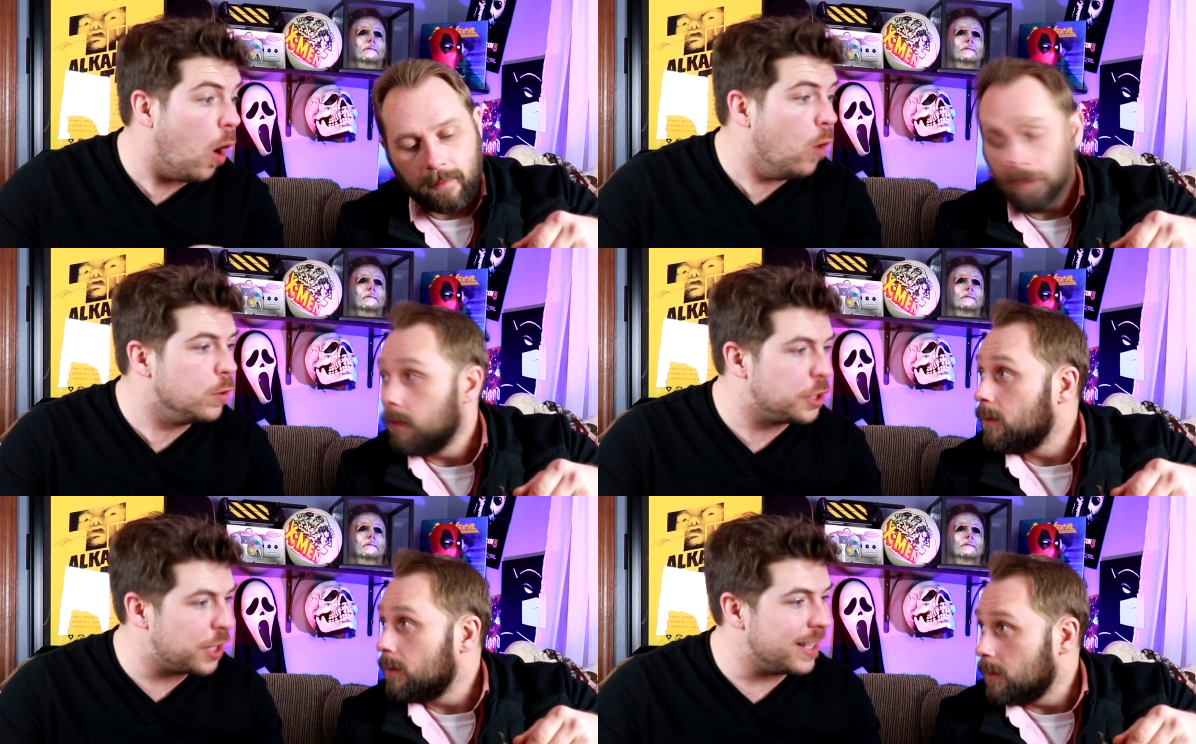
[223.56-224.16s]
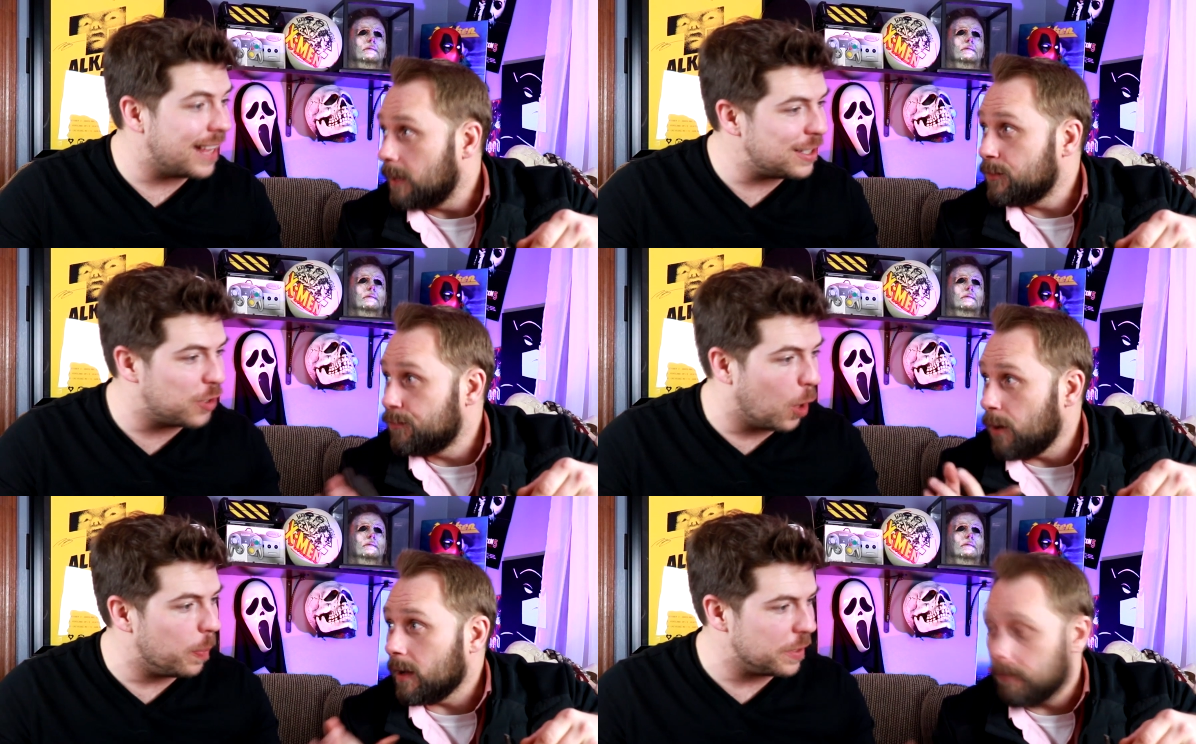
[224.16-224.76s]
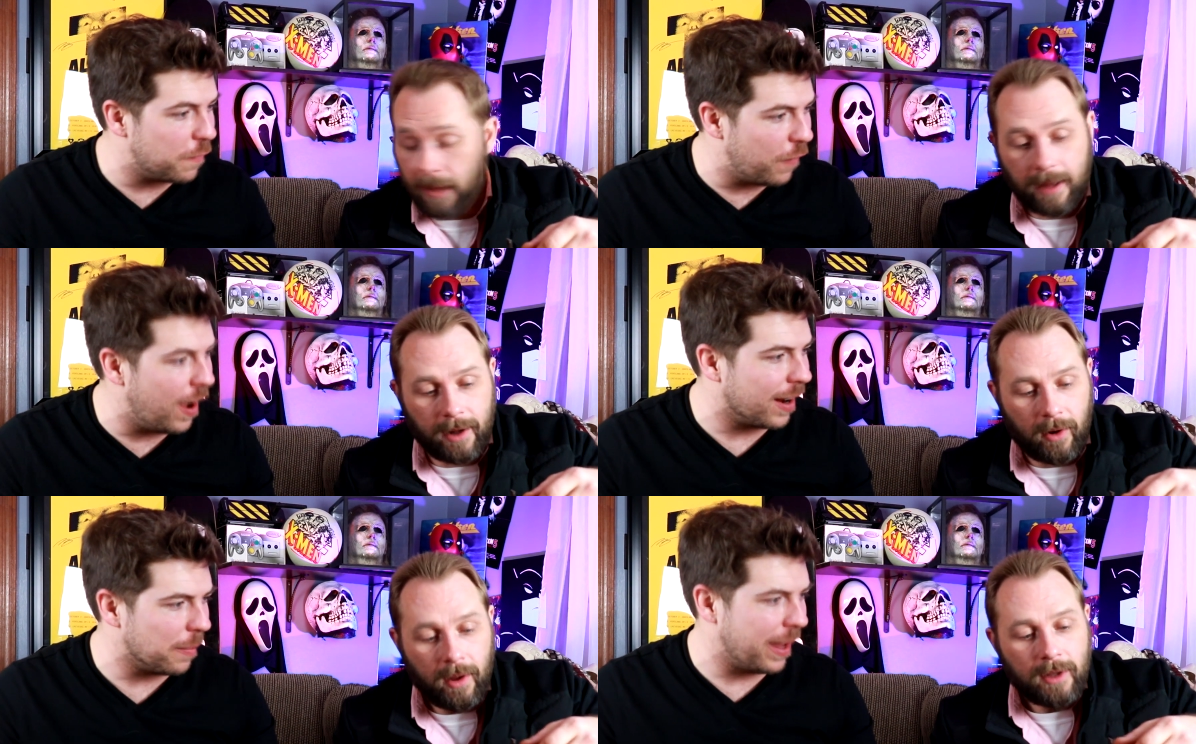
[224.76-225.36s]
Speaker 1: Oh shit, that's, that's dope fucking, as
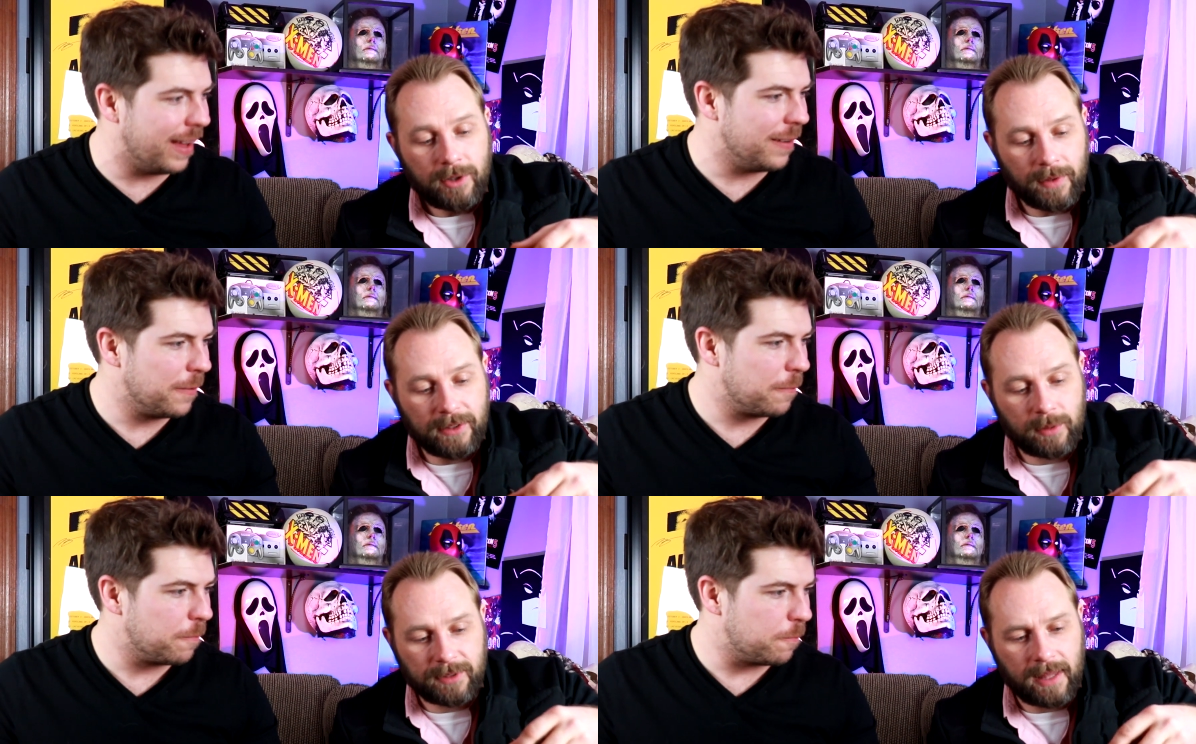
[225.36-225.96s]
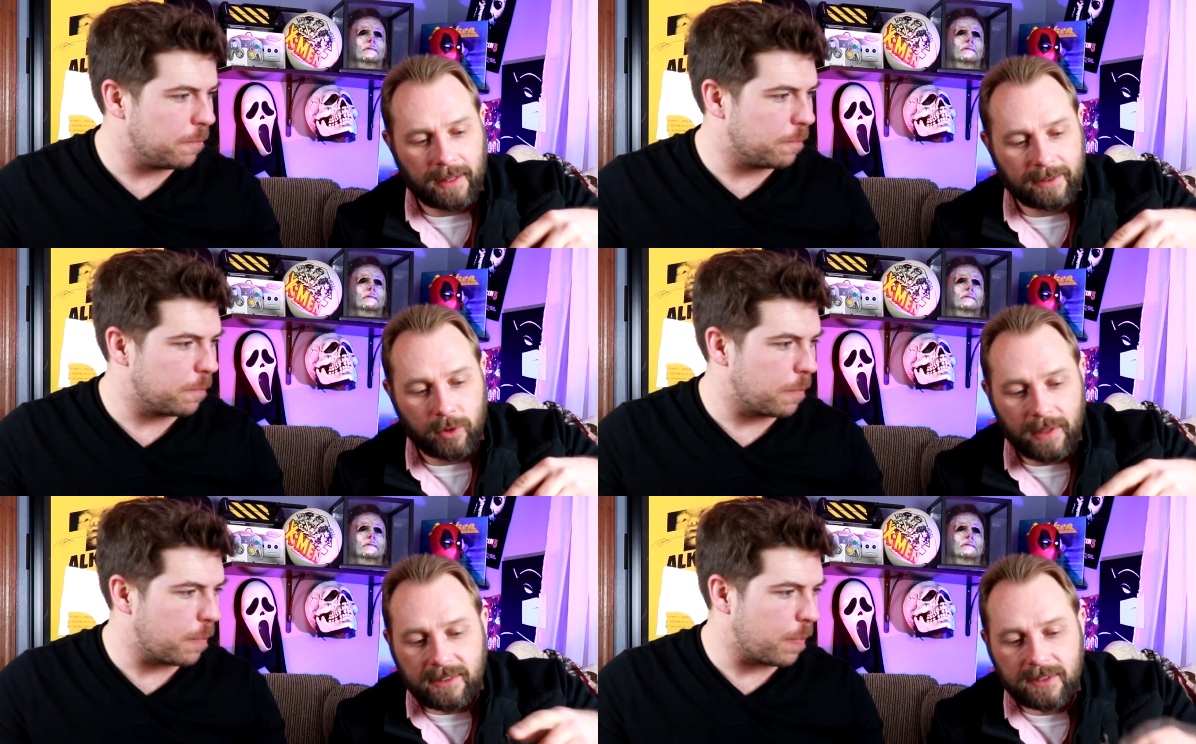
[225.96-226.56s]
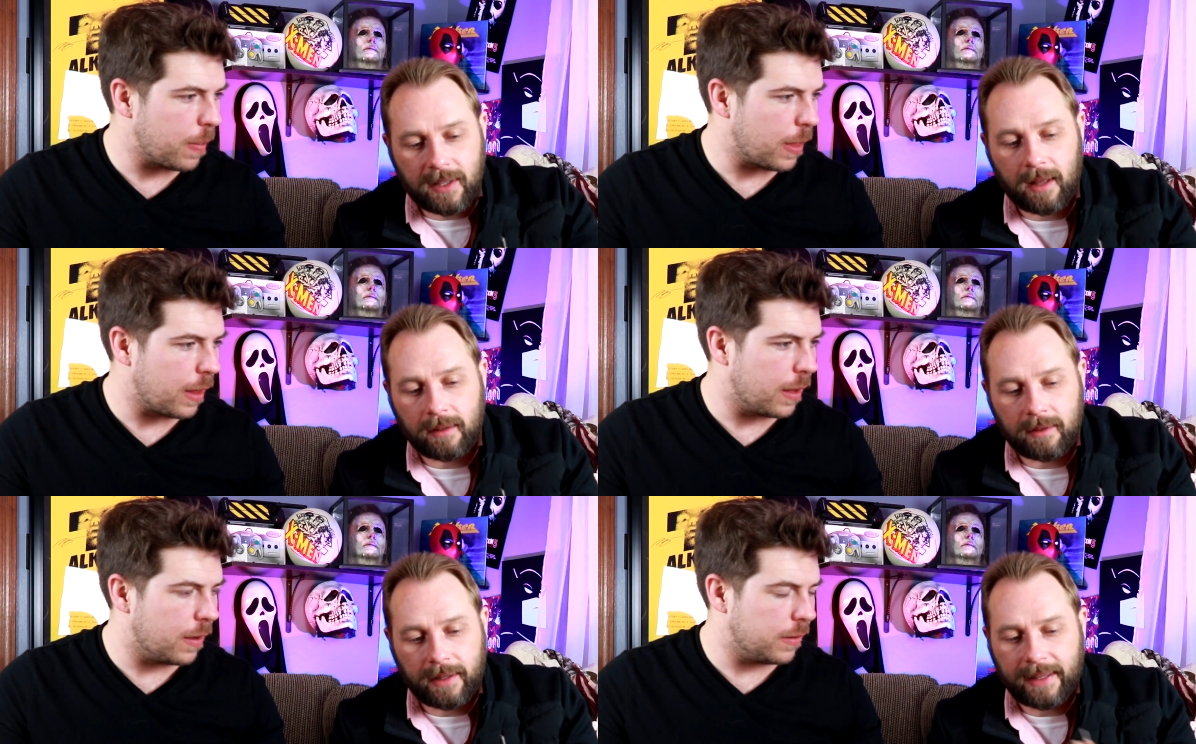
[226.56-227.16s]
fuck, I know, man. Dude, that's what I'm saying. Like, dude, this is
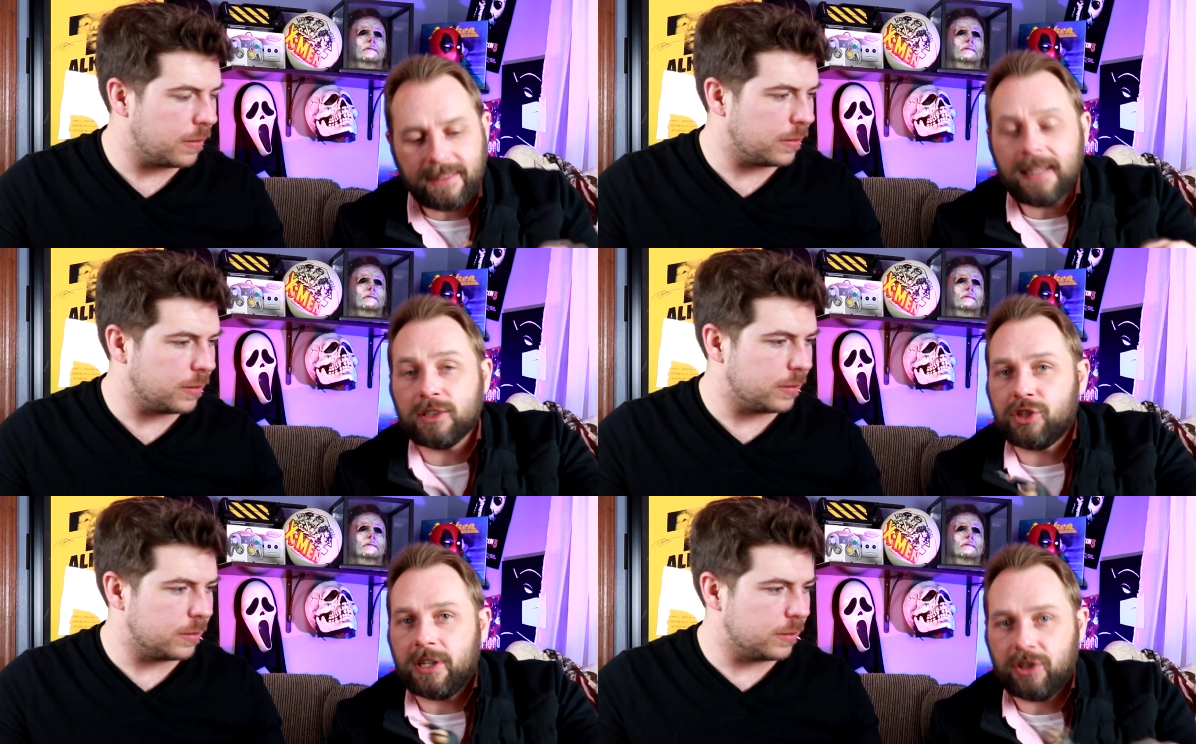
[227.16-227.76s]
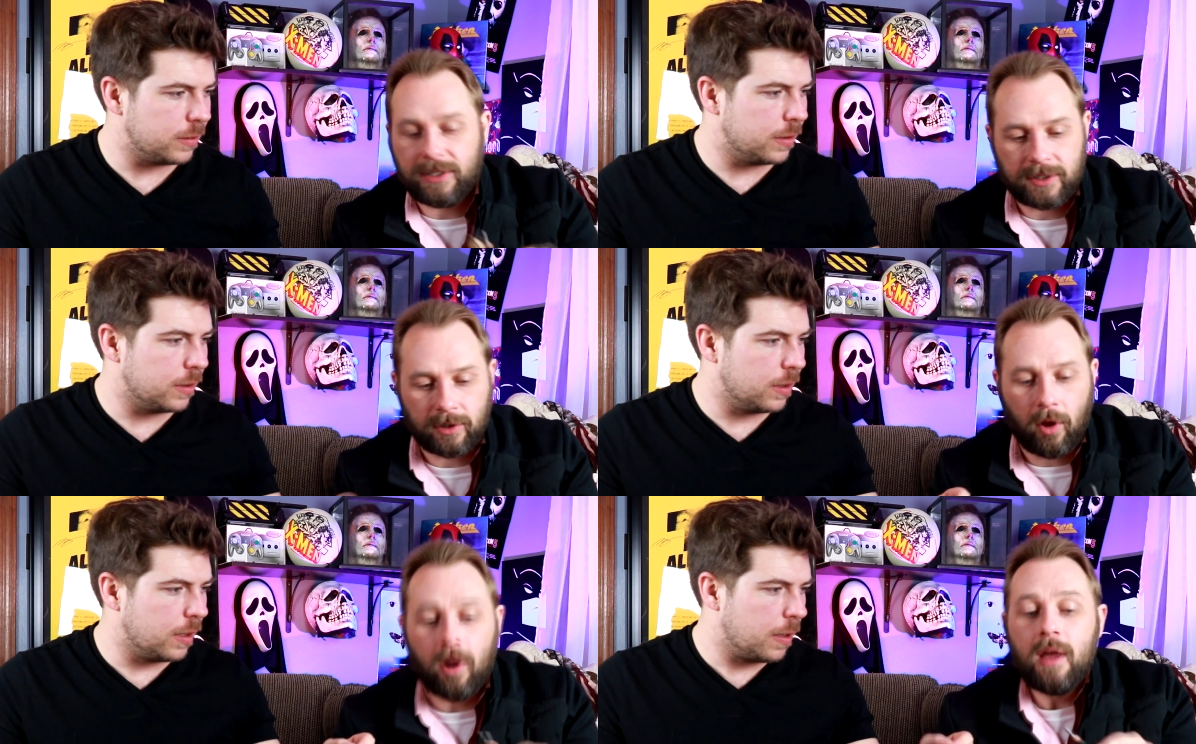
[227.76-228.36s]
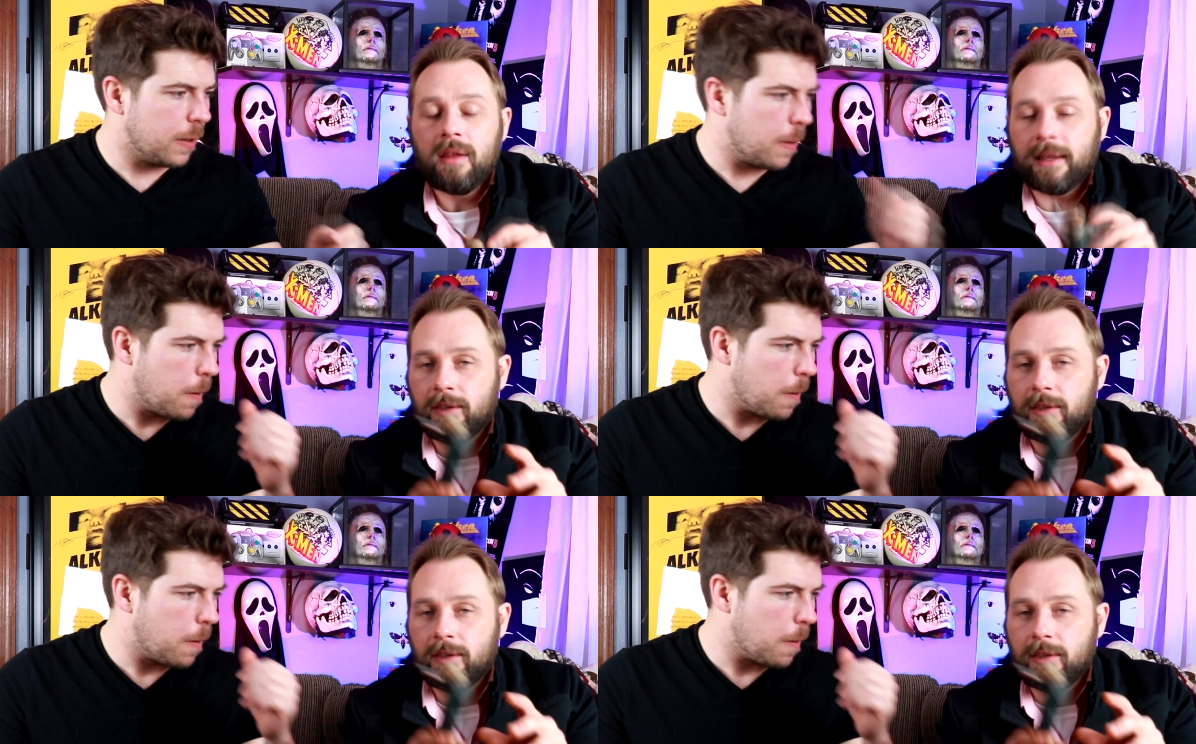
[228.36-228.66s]
uh, like it's not a shitty Jason at all.